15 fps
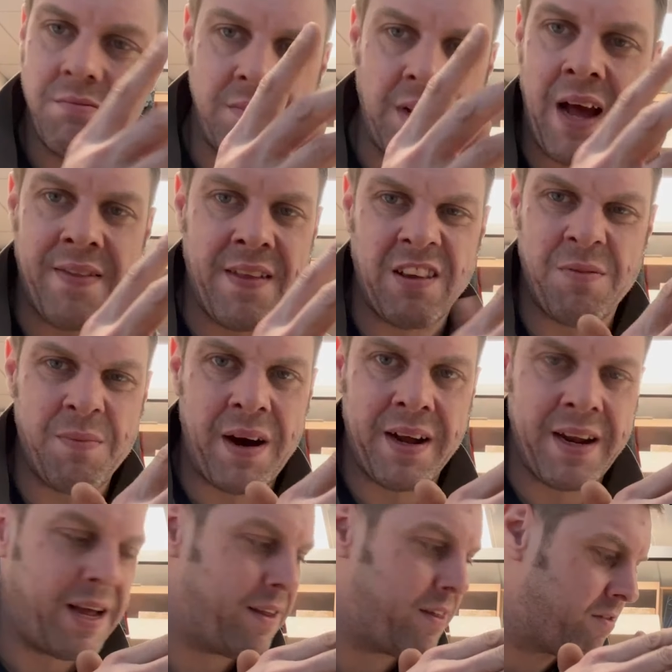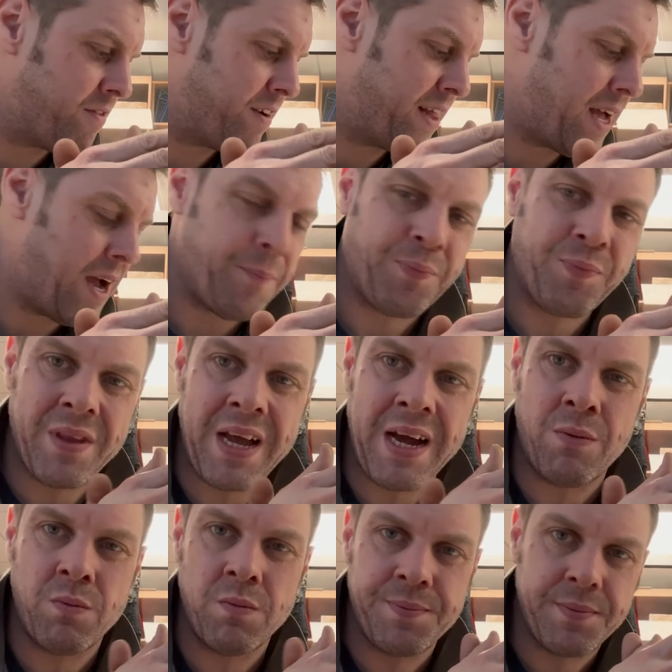Yeah, that's about it. Three of them.
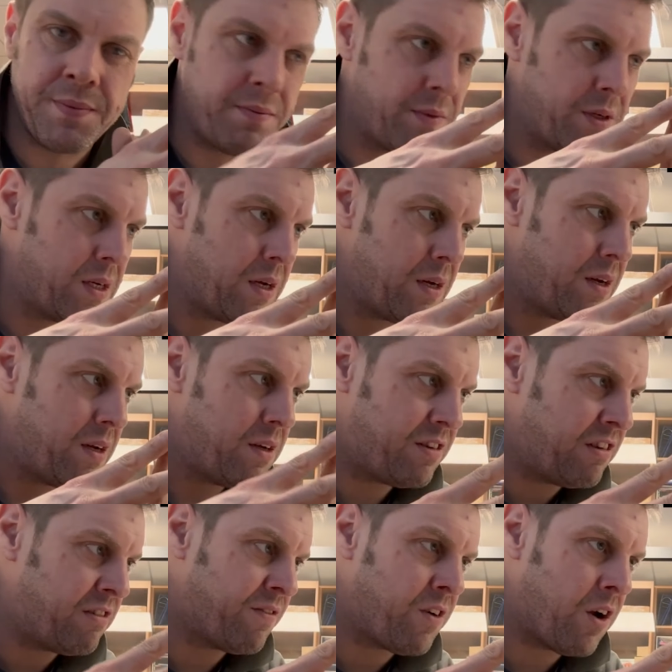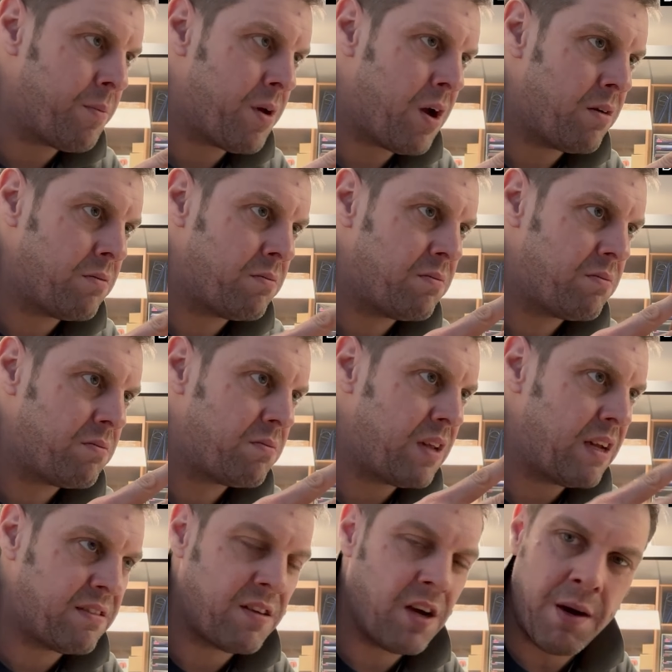Now, since I've got on my own
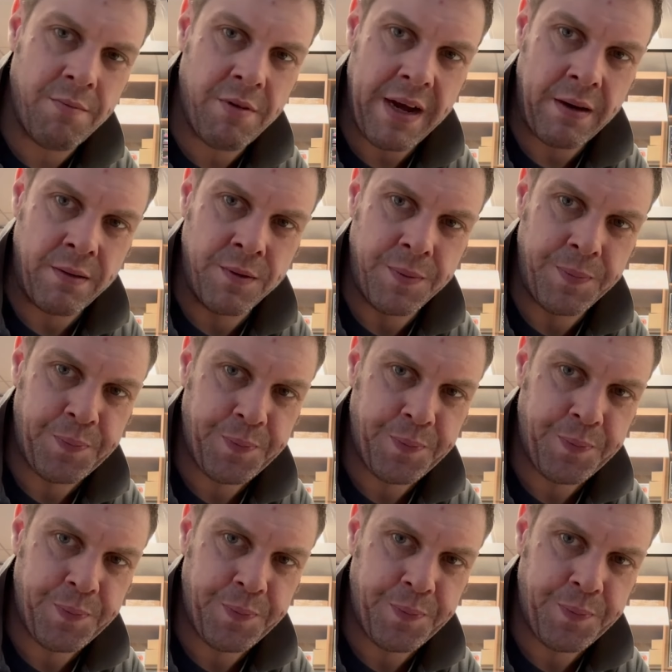this time round,